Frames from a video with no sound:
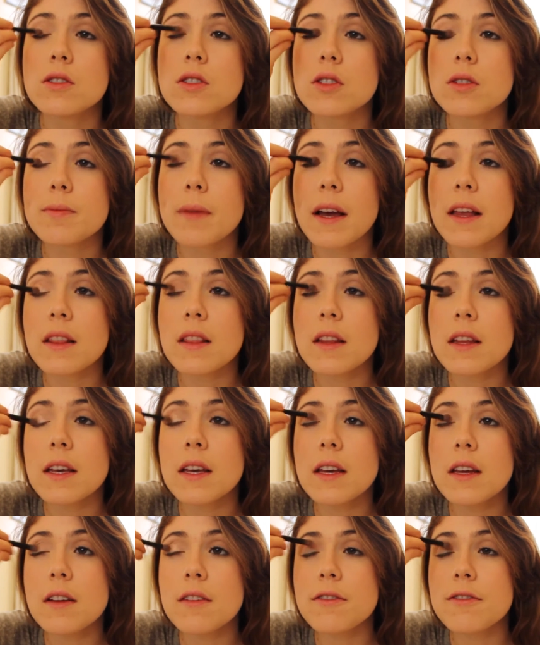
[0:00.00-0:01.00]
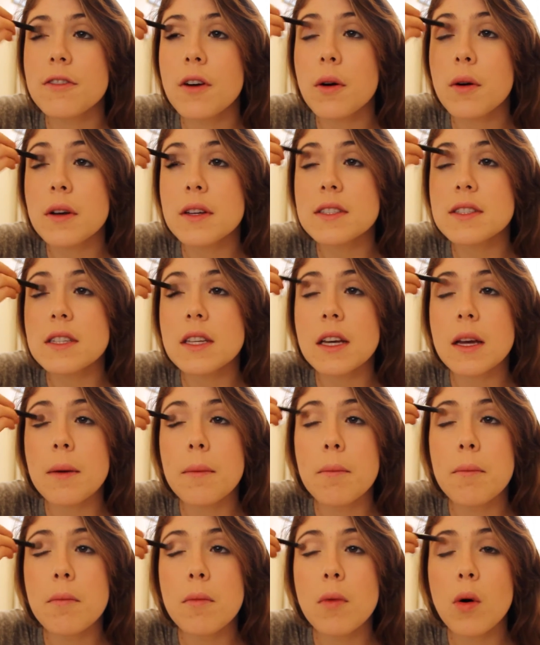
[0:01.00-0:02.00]
to my lid, focusing
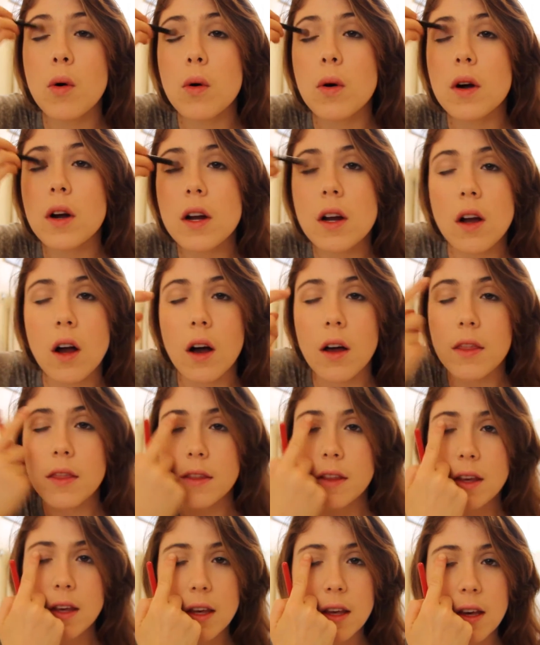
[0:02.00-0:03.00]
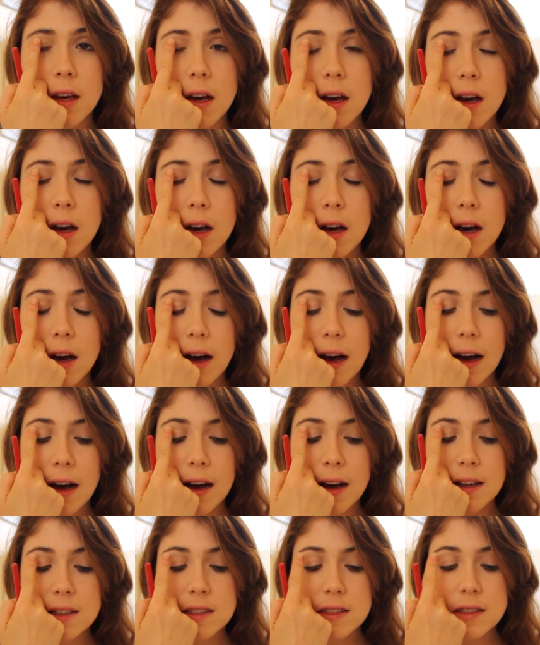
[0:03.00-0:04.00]
more on the
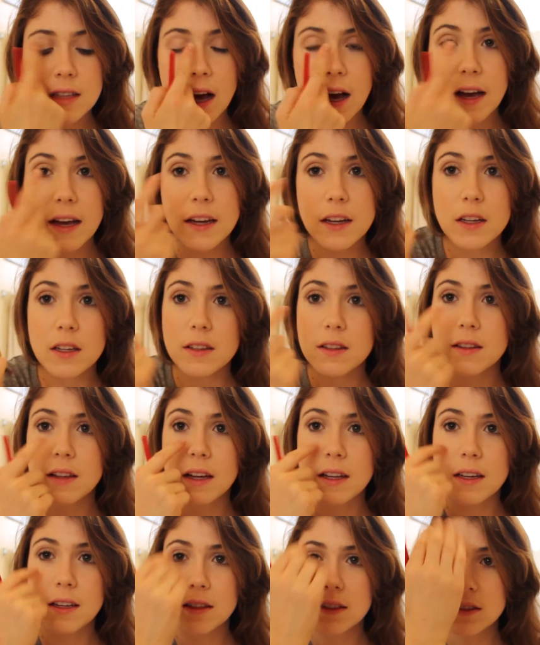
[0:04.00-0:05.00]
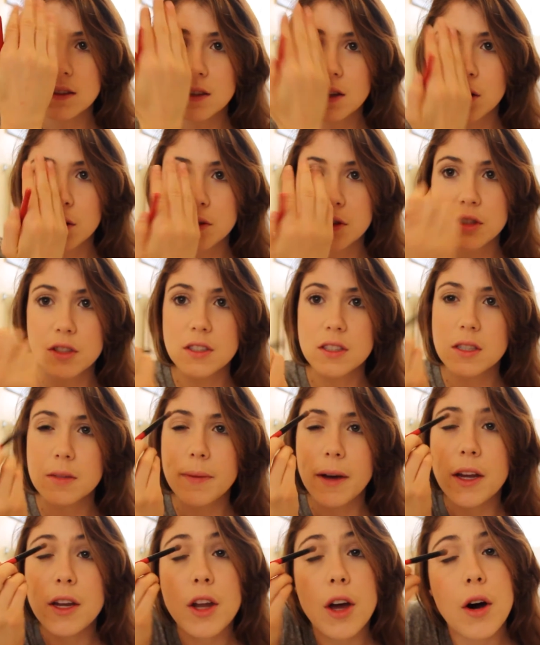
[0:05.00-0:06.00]
uh, side that is closest to
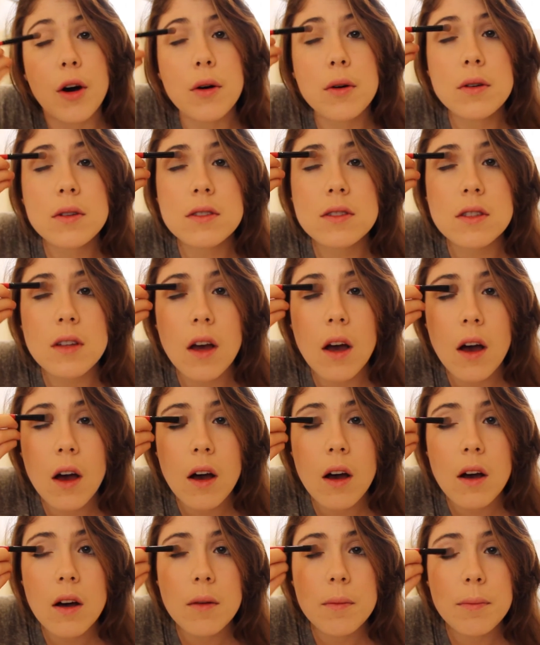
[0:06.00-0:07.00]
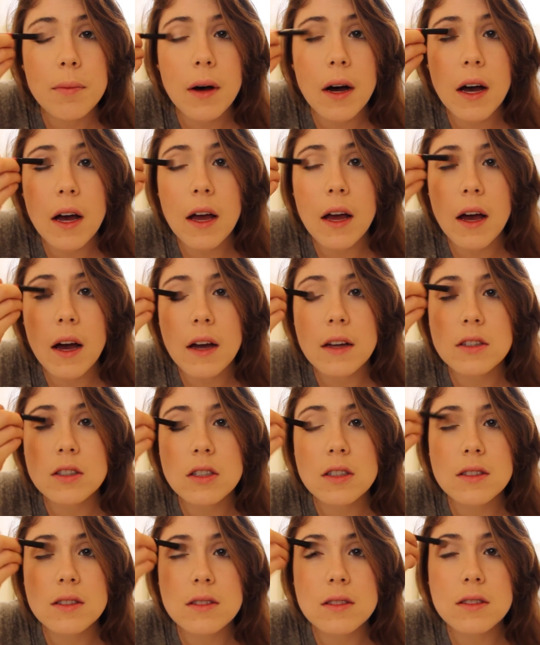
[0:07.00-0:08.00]
my nose. But I
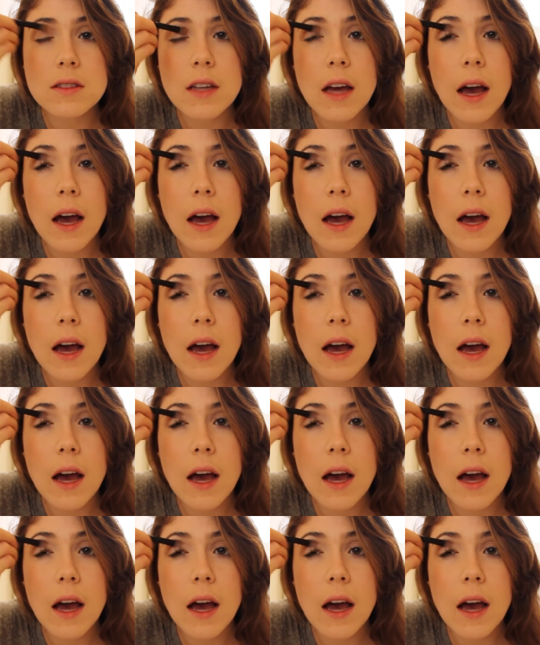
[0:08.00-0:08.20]
just